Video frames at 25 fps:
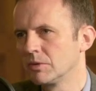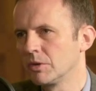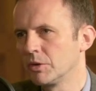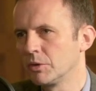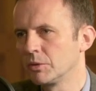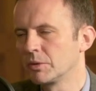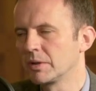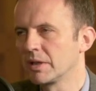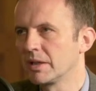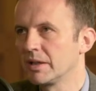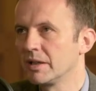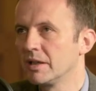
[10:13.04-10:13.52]

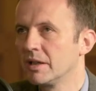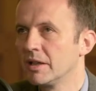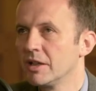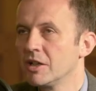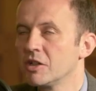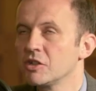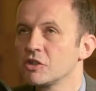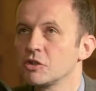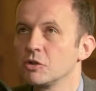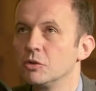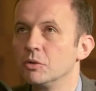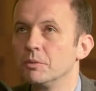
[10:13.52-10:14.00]
Okay,
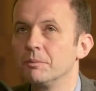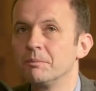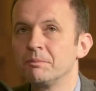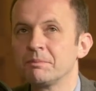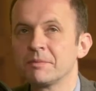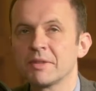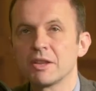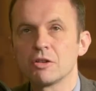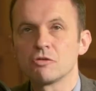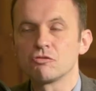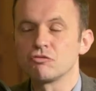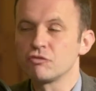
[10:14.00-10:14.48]
so
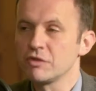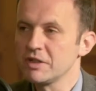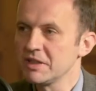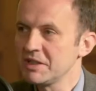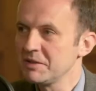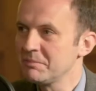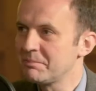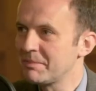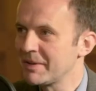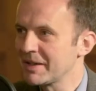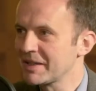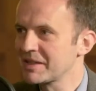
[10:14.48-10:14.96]

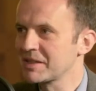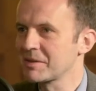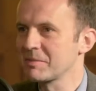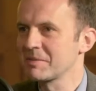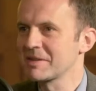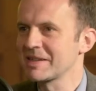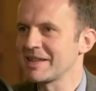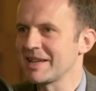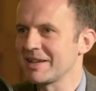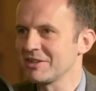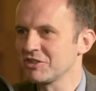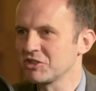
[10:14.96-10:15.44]
really big,
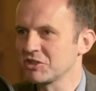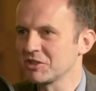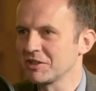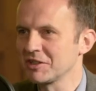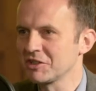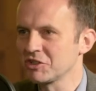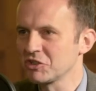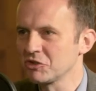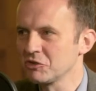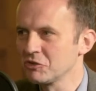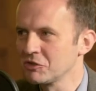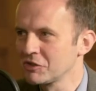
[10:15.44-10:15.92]
substantial
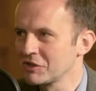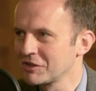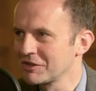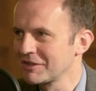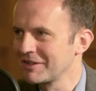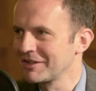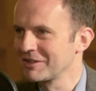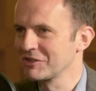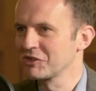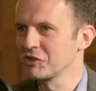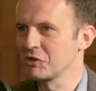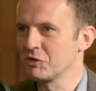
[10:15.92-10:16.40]

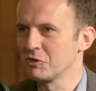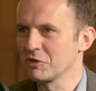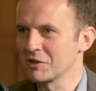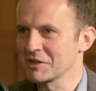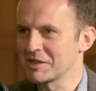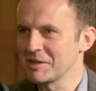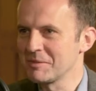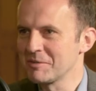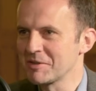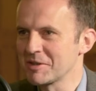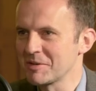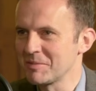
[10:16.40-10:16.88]
issues. SCOGA
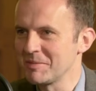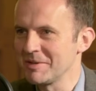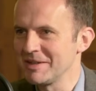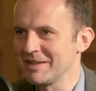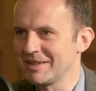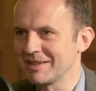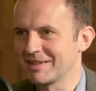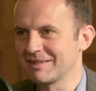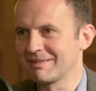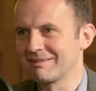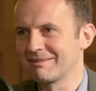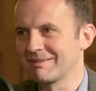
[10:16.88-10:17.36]
seems to
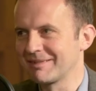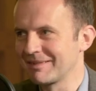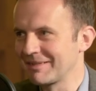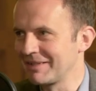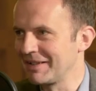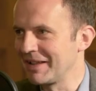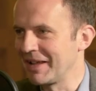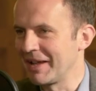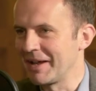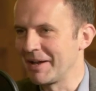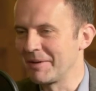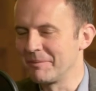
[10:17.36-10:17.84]
be
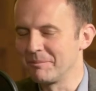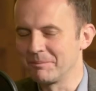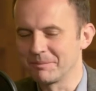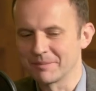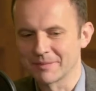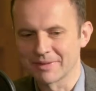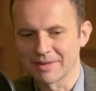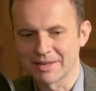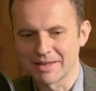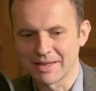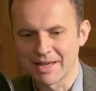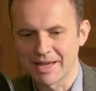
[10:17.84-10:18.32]

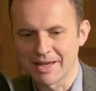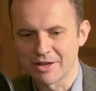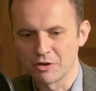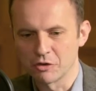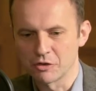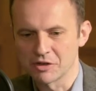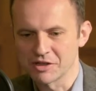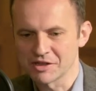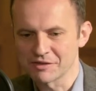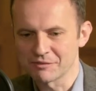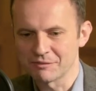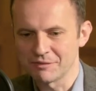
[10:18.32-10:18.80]
getting
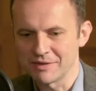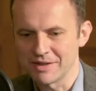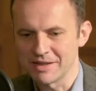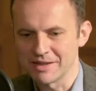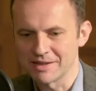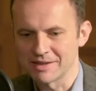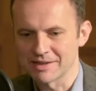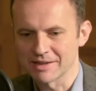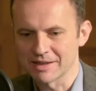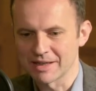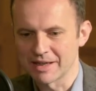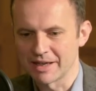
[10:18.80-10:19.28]
on its
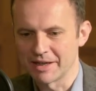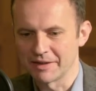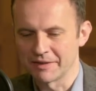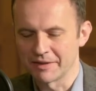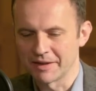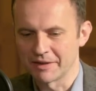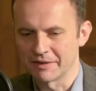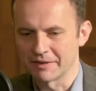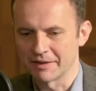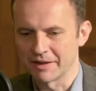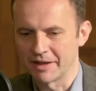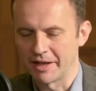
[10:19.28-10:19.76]
feet
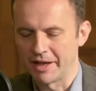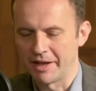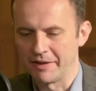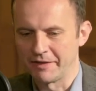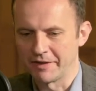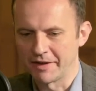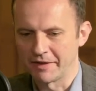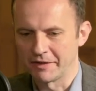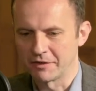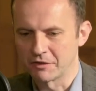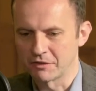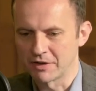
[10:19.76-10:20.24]

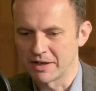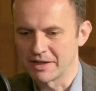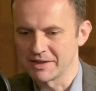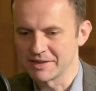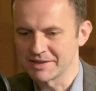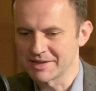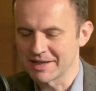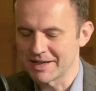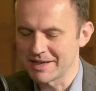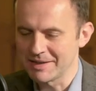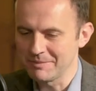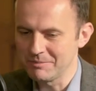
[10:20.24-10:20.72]
at the
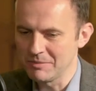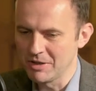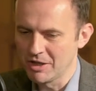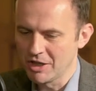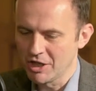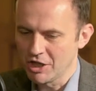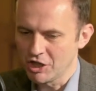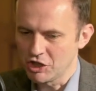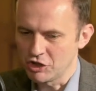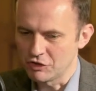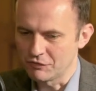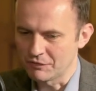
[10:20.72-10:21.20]
right time.
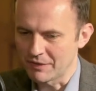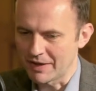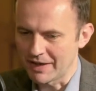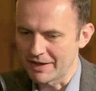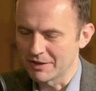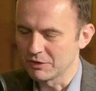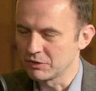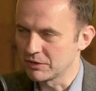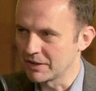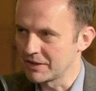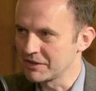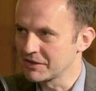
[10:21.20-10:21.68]
You've
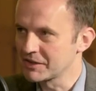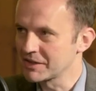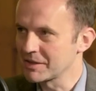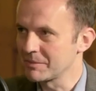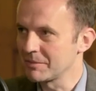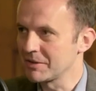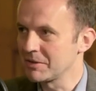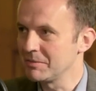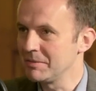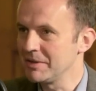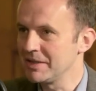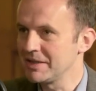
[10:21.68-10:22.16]
outlined
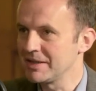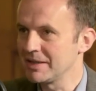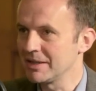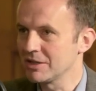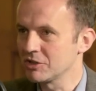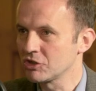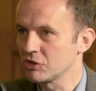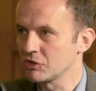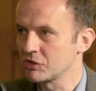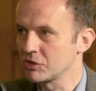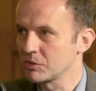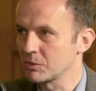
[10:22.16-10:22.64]
some of the meaty
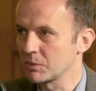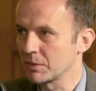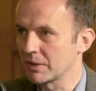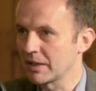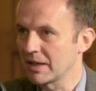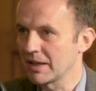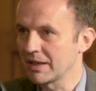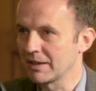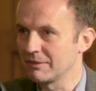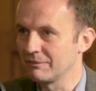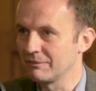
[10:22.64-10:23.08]
issues that we're getting